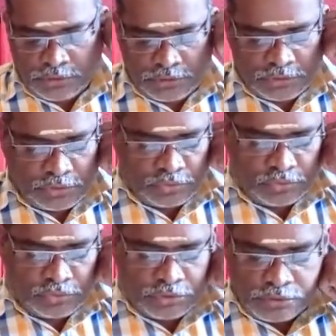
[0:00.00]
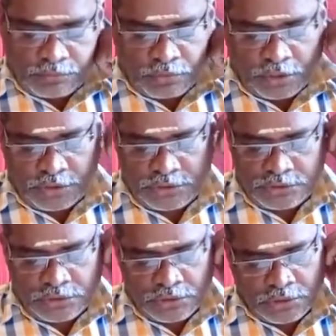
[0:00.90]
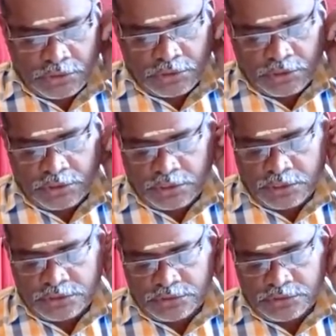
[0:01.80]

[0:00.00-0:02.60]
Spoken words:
to employees, encourage